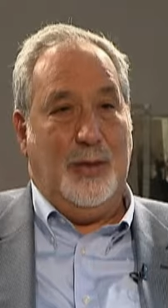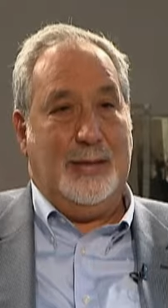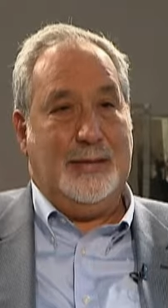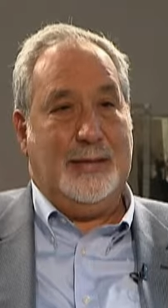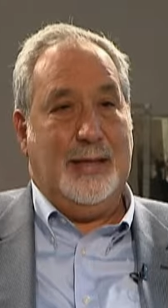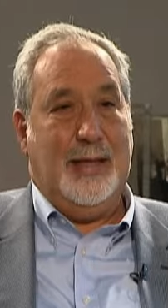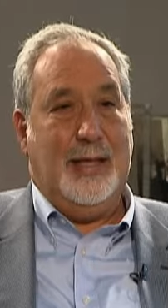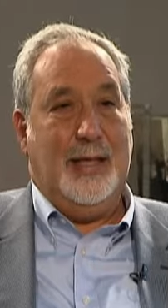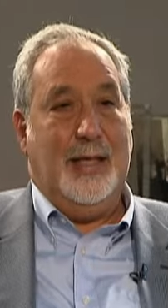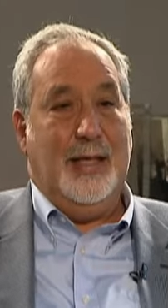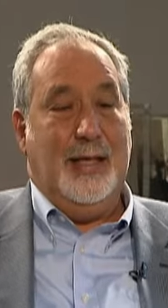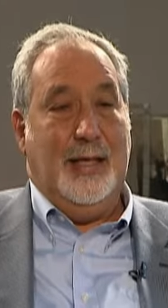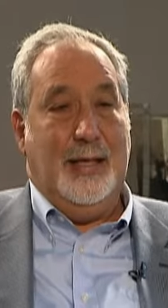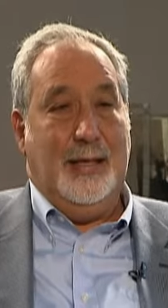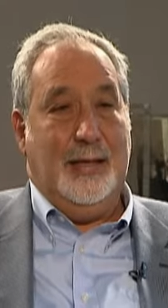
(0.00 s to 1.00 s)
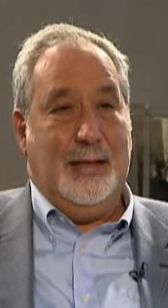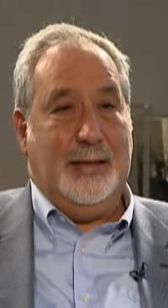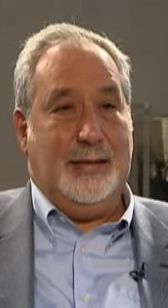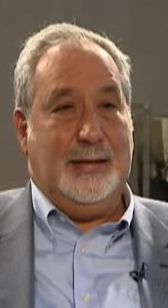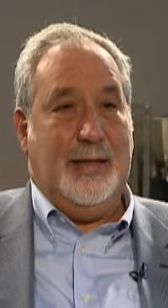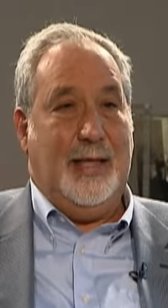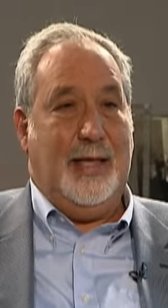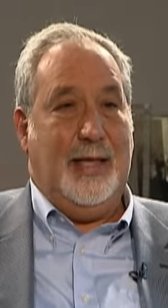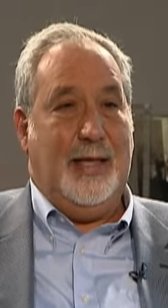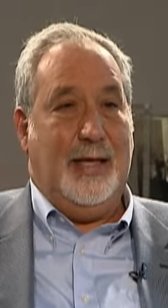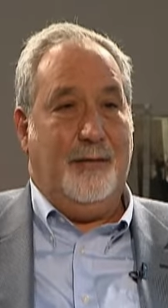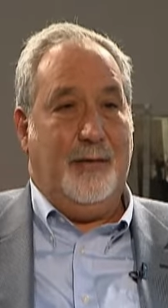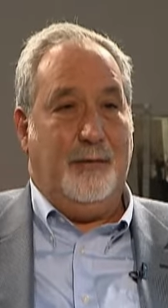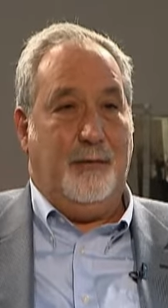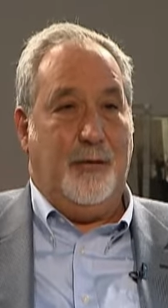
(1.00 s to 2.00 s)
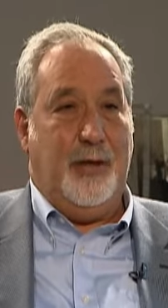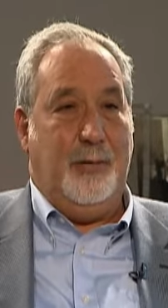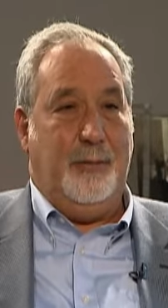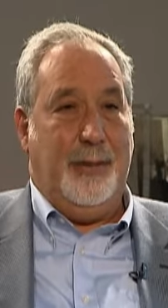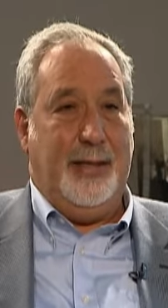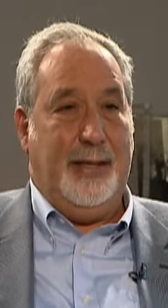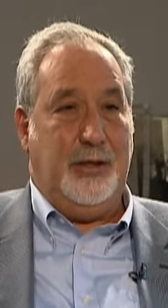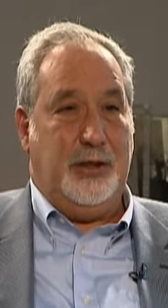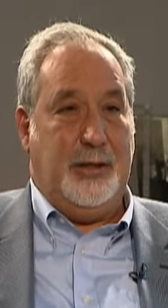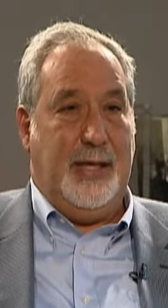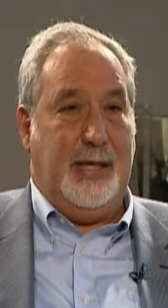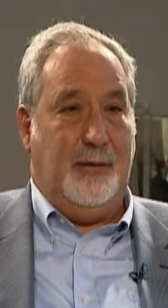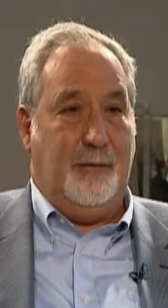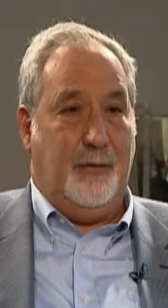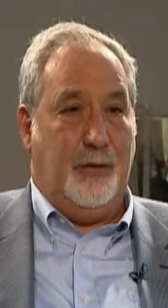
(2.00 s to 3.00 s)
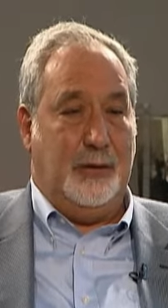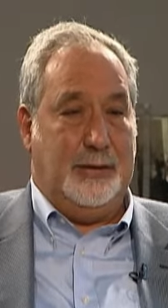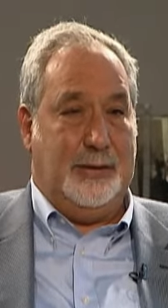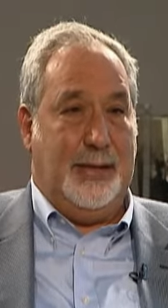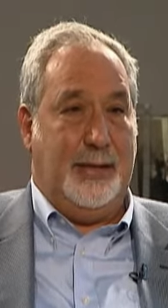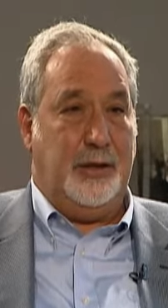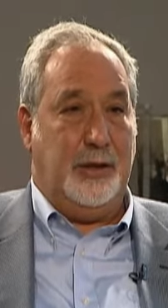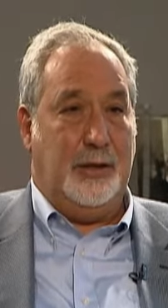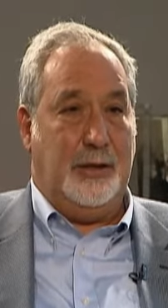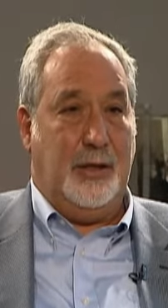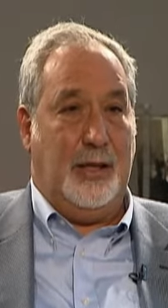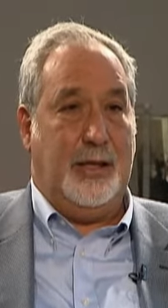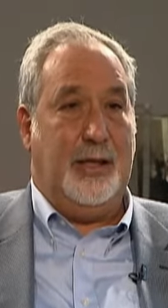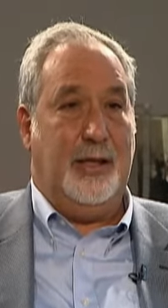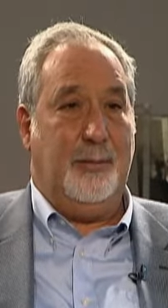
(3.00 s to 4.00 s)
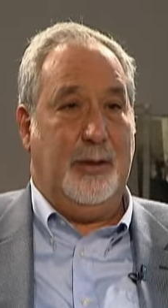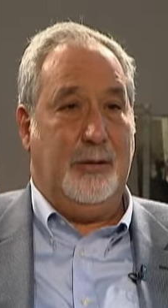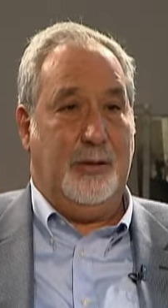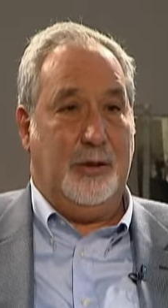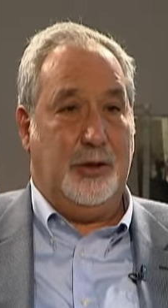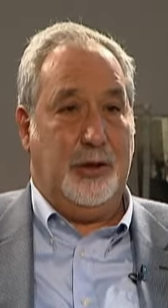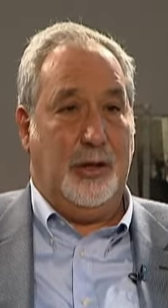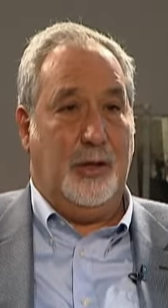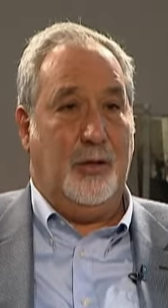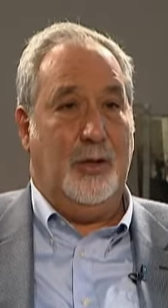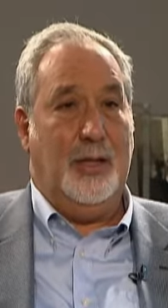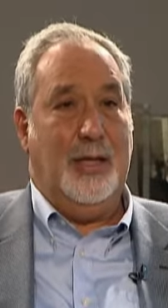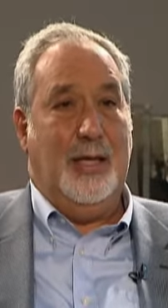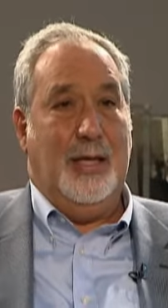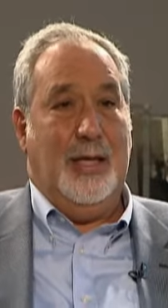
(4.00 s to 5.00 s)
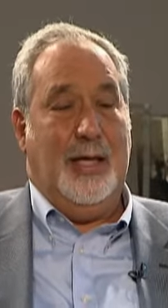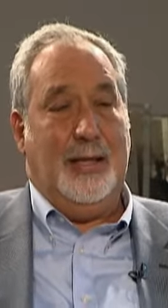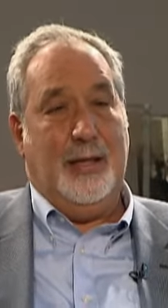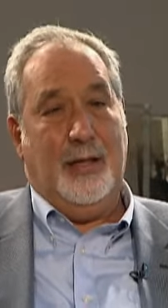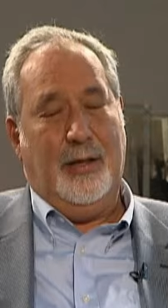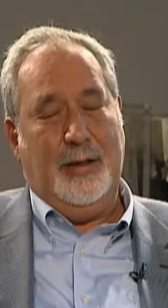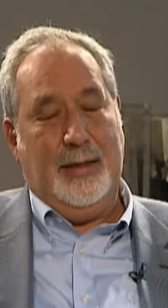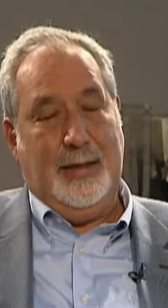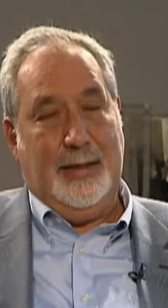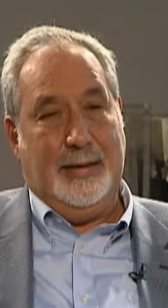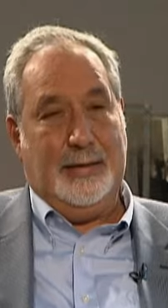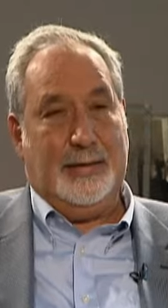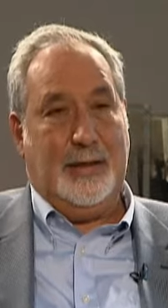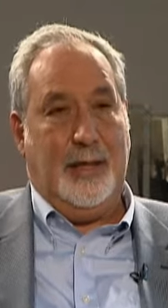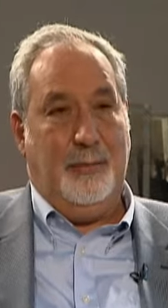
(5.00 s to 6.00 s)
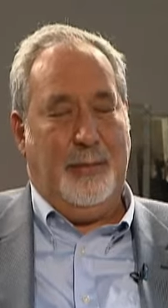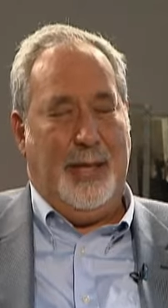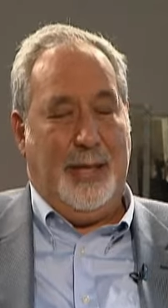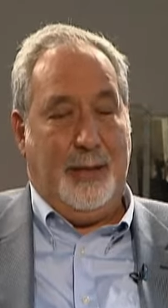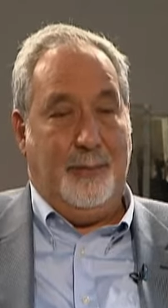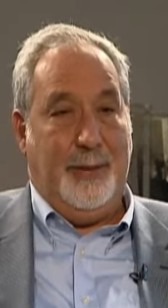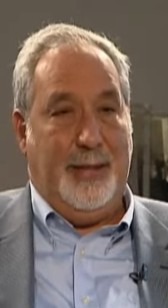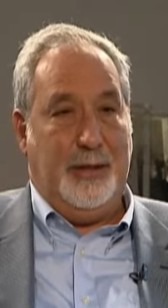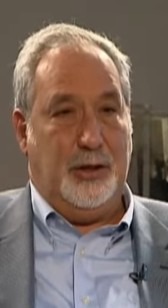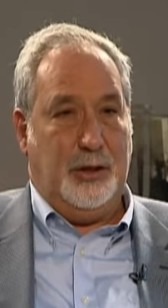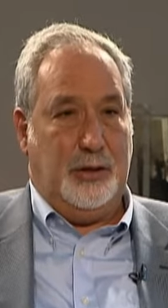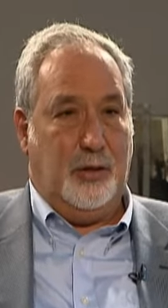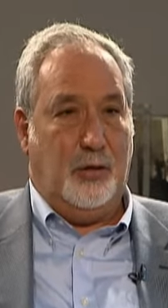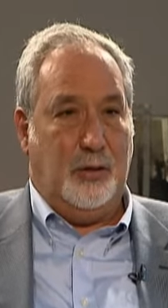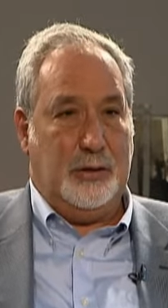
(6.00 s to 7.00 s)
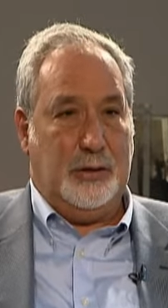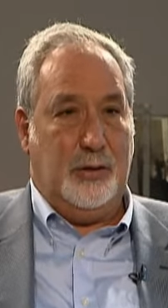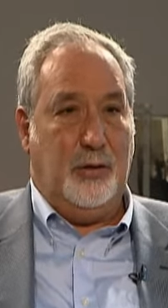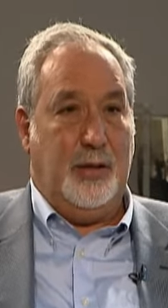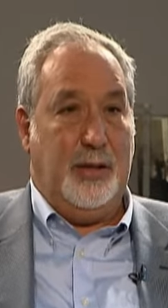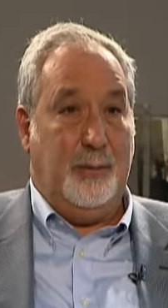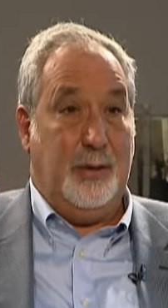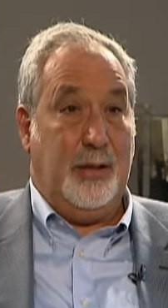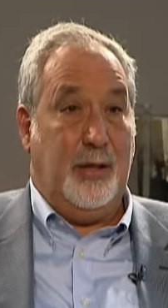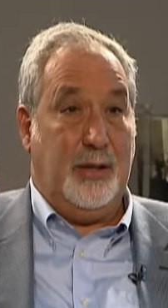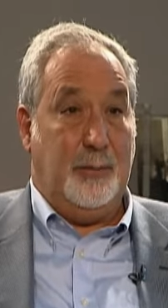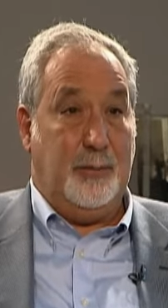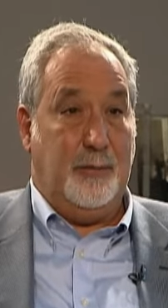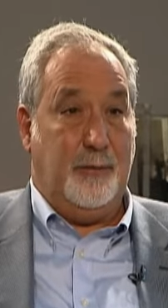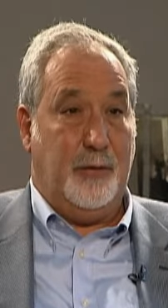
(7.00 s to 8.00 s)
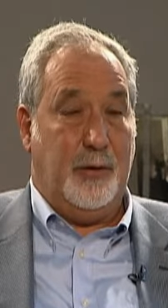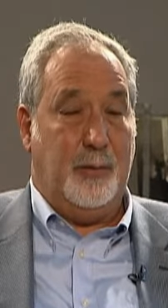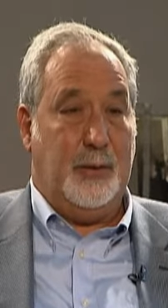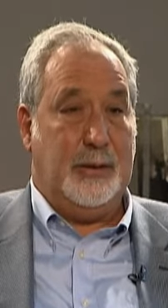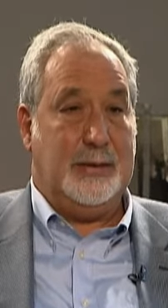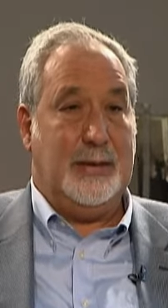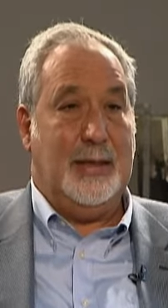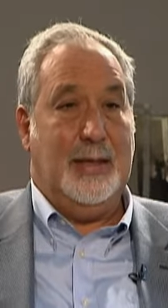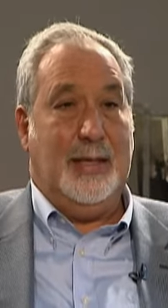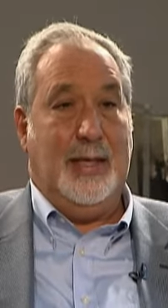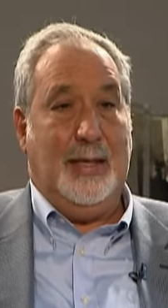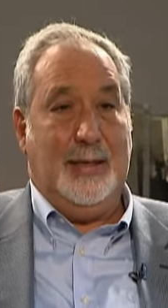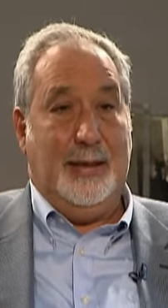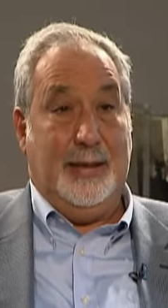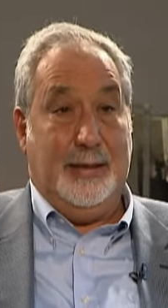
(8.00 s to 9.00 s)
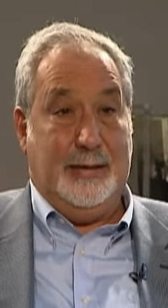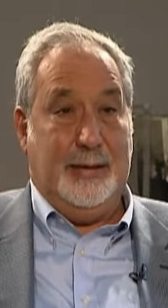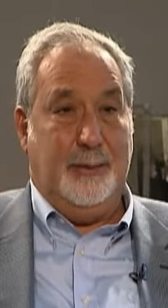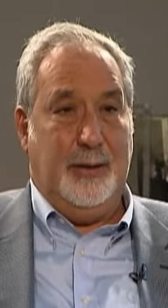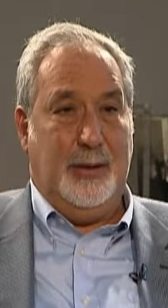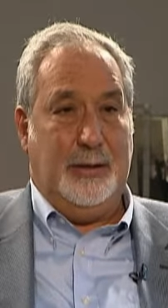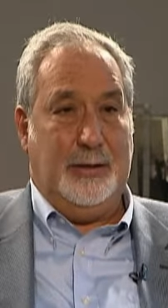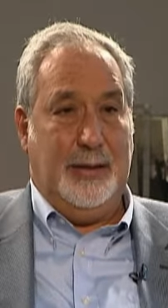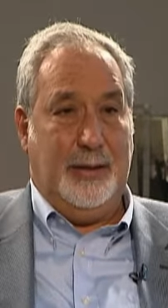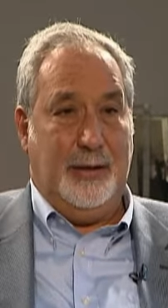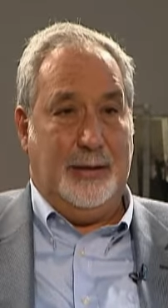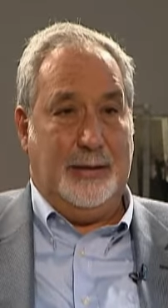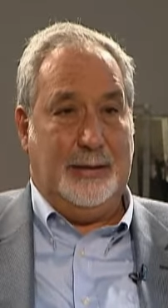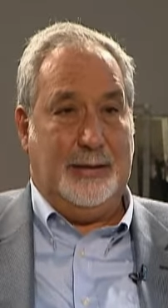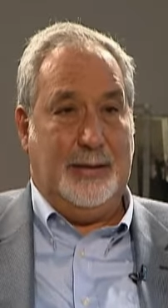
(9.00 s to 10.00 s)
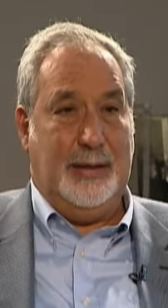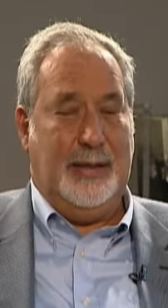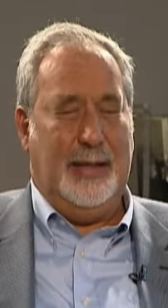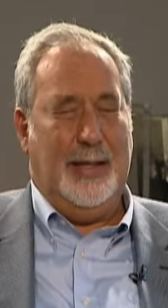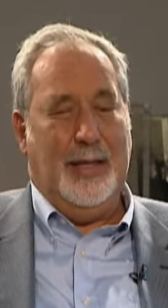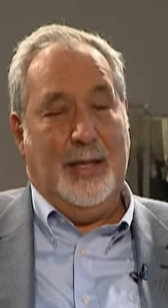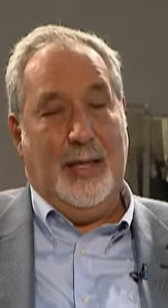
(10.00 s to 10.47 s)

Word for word: Wednesday in the Gazette, I have the front page gatefold section talking about the show. And then on the inside back page, there's a whole story about all the performers and the exhibitors that you can see.